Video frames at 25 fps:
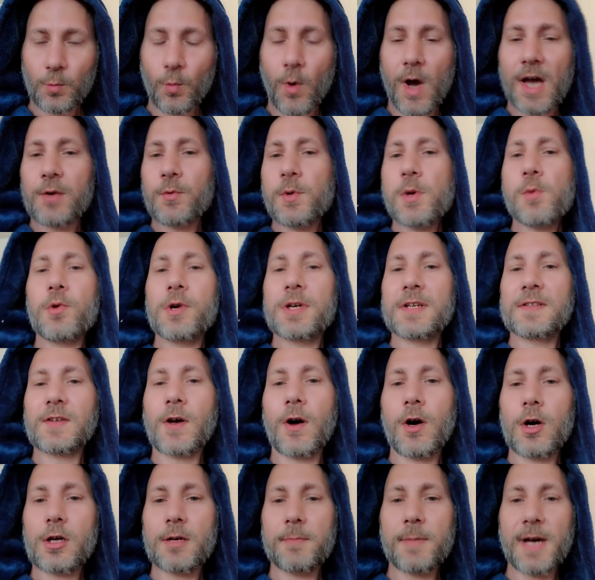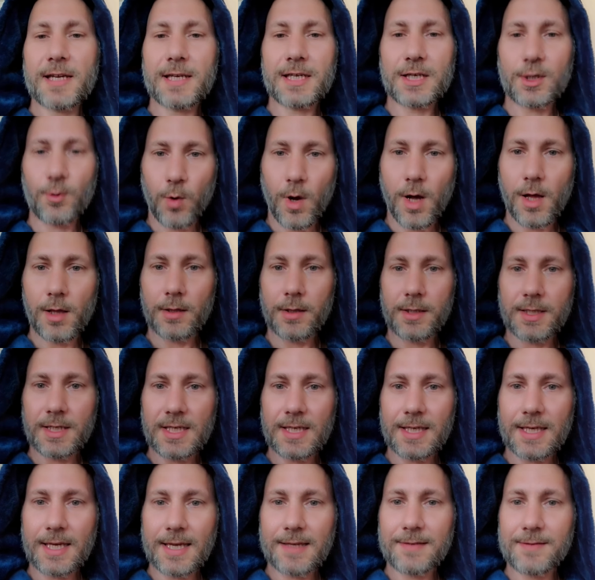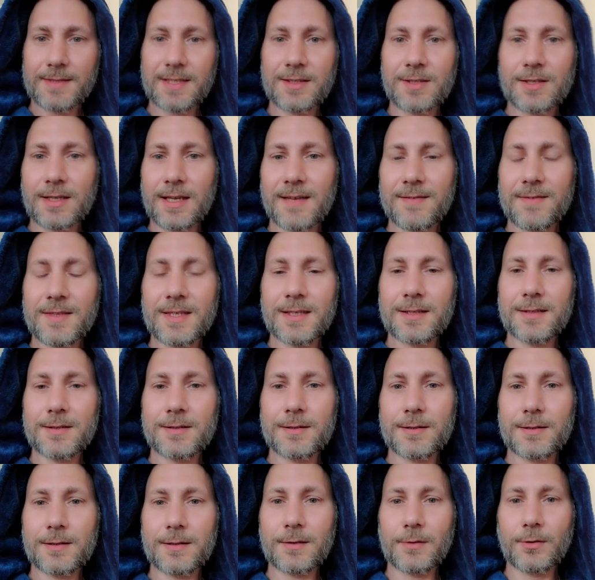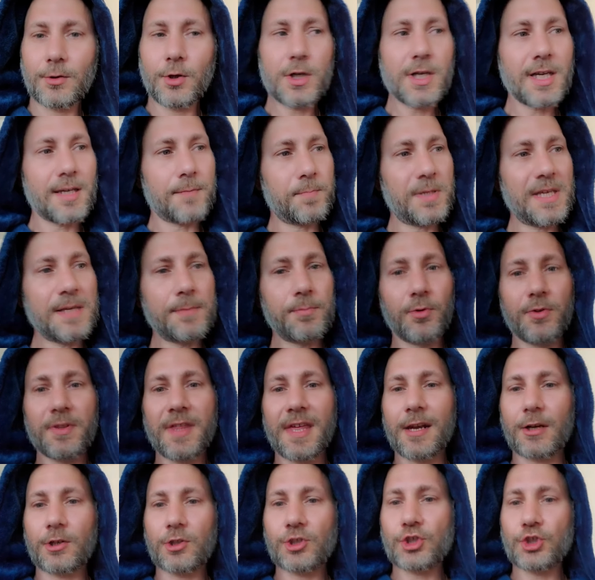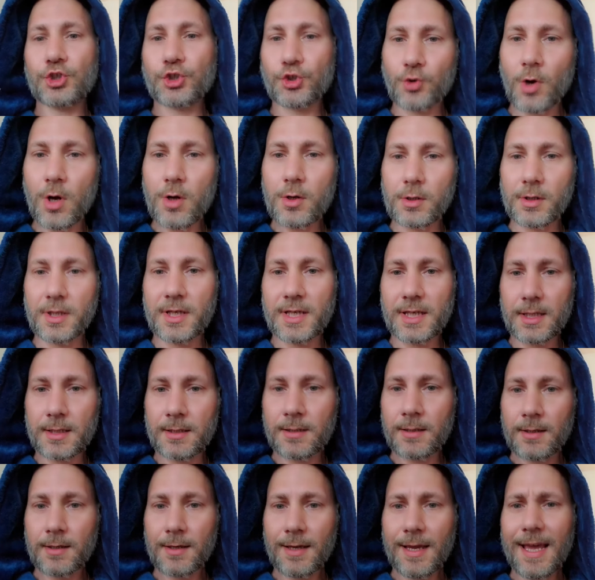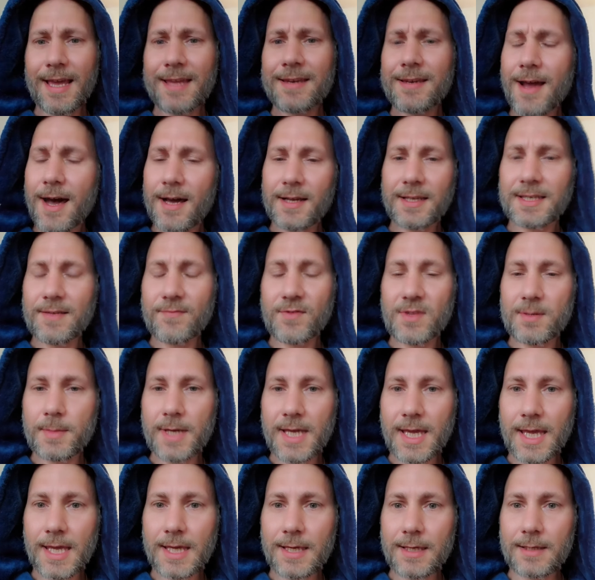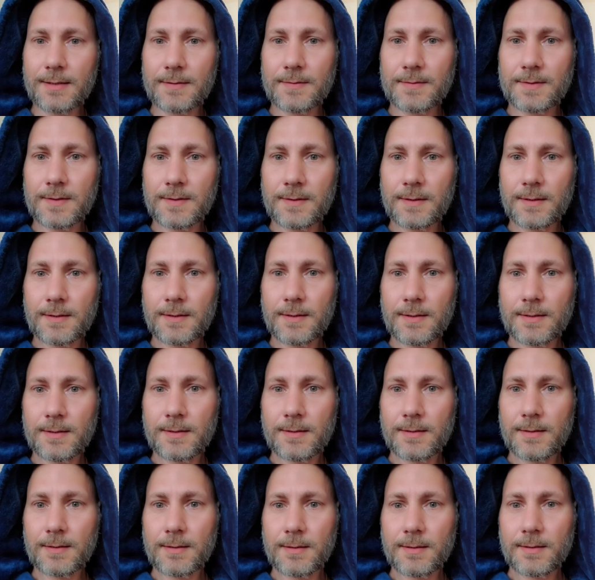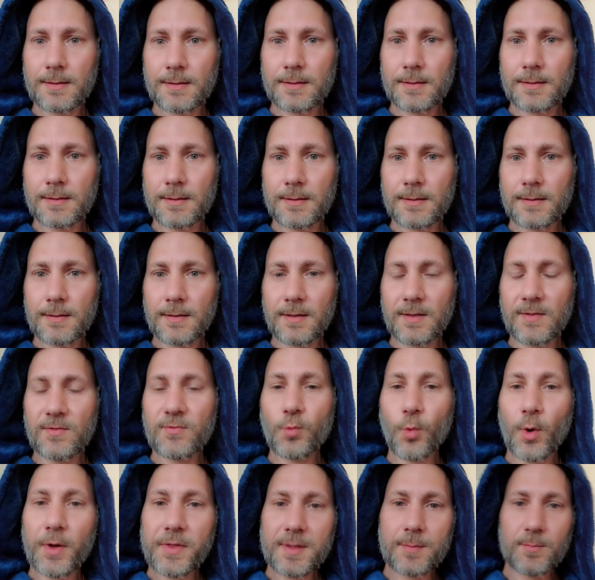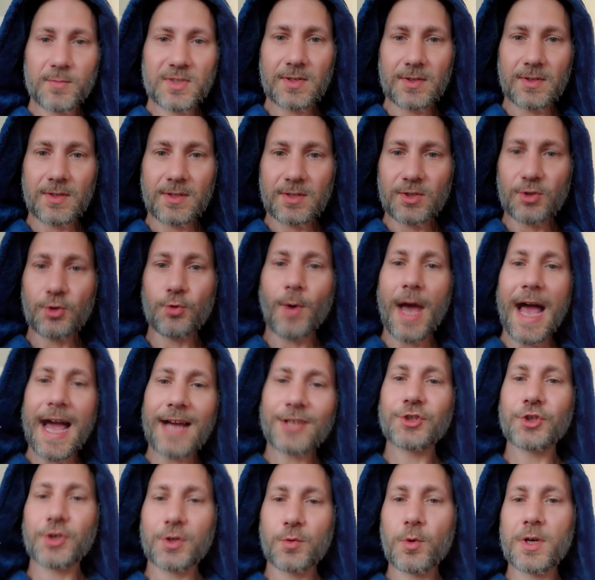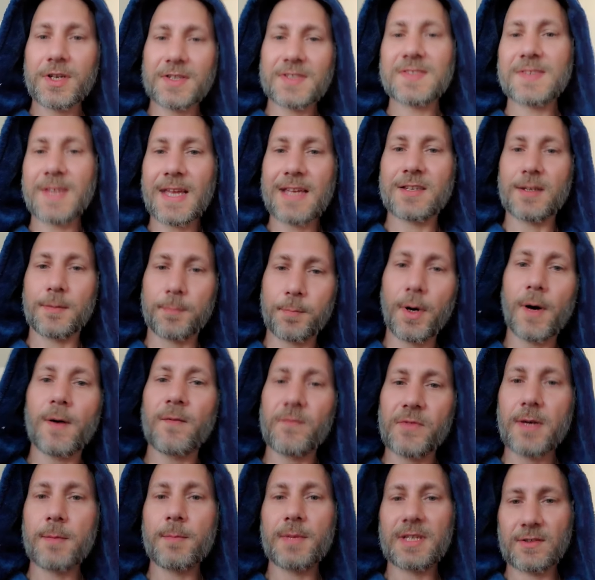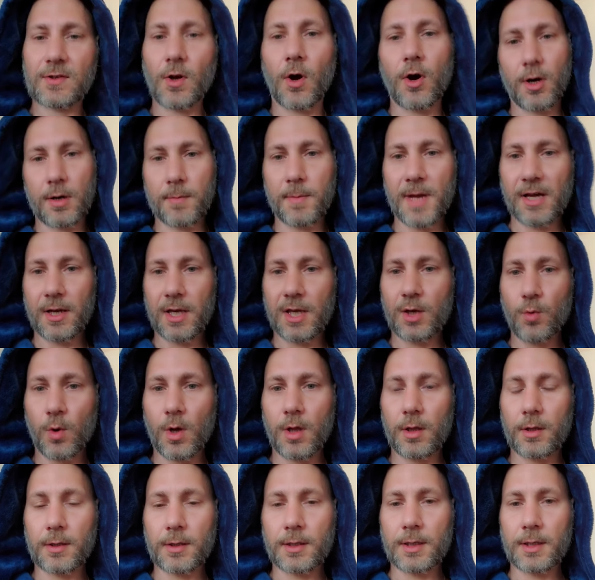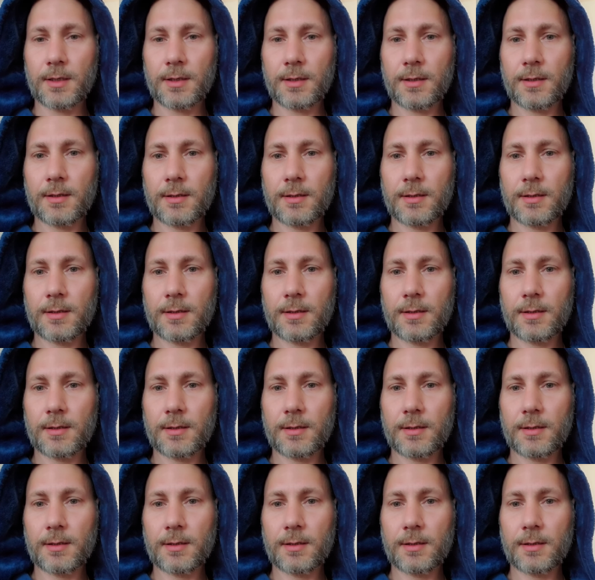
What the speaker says: why do we want to talk about equality and then look at people that are struggling and not give them a hand? You actually want to stand above them and talk about equality.